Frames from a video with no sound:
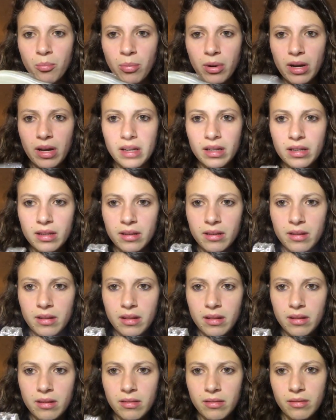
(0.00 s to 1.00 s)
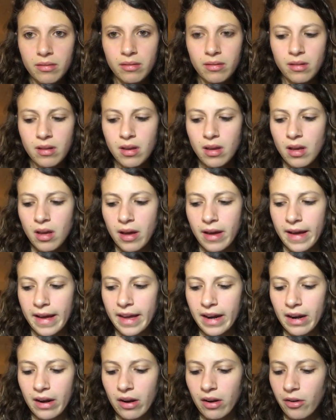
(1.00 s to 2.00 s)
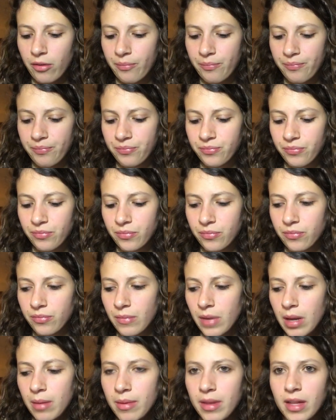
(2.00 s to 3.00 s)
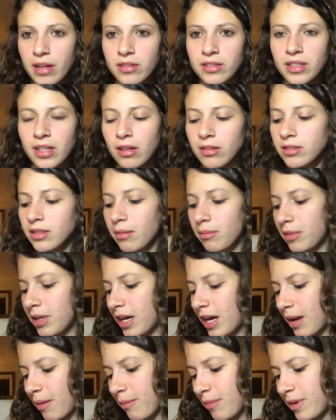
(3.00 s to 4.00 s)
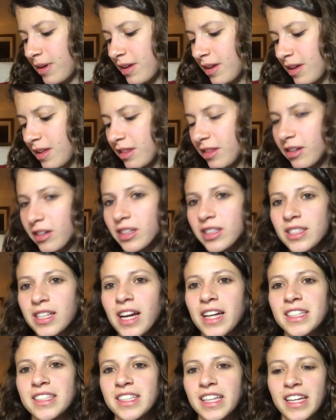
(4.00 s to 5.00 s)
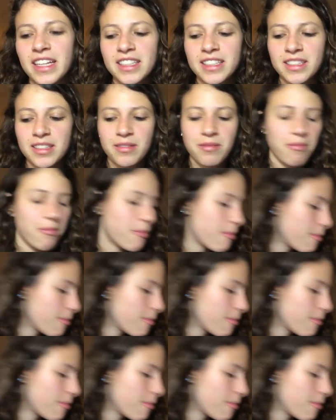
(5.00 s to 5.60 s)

But I don't know. Maybe they'll sell sometime. They're a size 6.